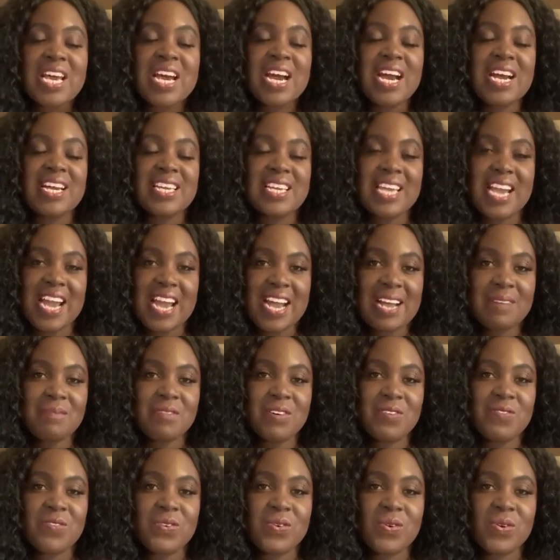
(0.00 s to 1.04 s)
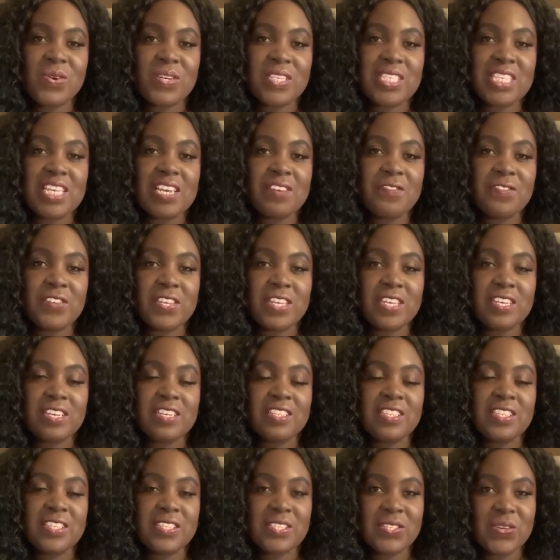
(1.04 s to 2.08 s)
I am, of course, Effia
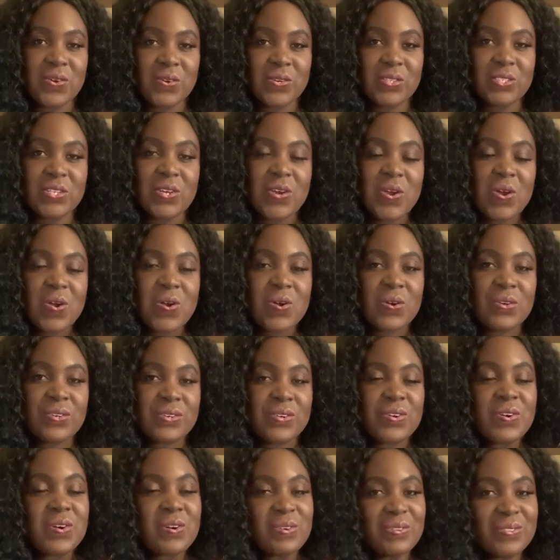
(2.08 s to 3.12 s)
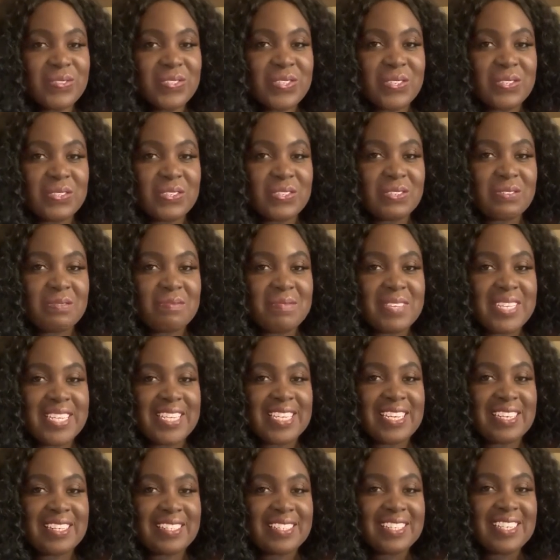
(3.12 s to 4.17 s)
the Scott on all social
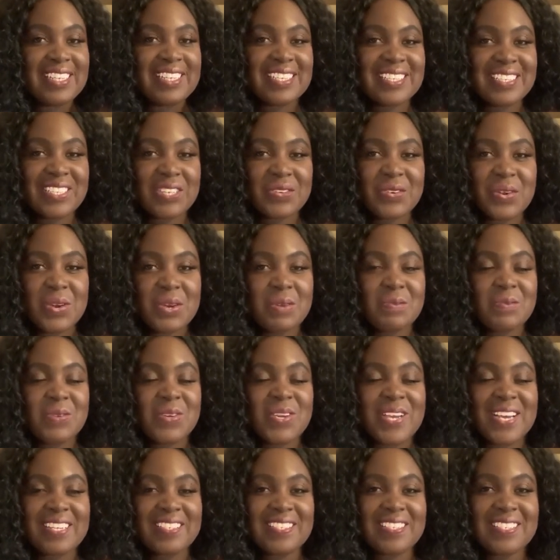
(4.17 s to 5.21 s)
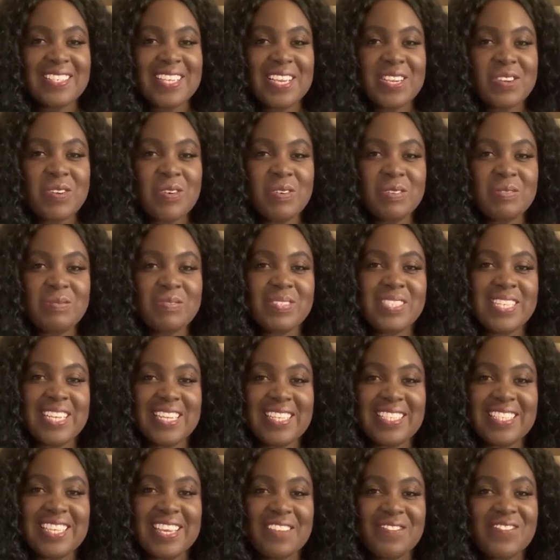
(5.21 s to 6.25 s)
media. So I hope you guys are staying home,
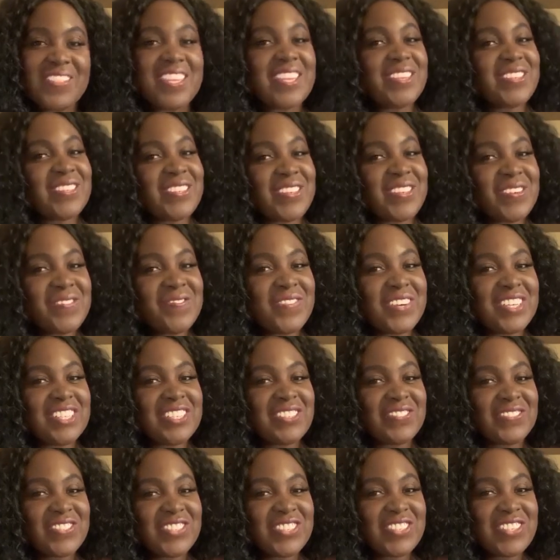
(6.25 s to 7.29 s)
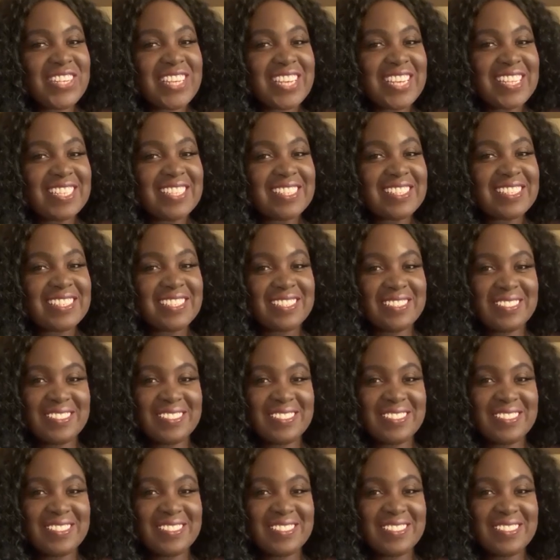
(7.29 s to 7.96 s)
staying safe. Thank you so much for tuning in.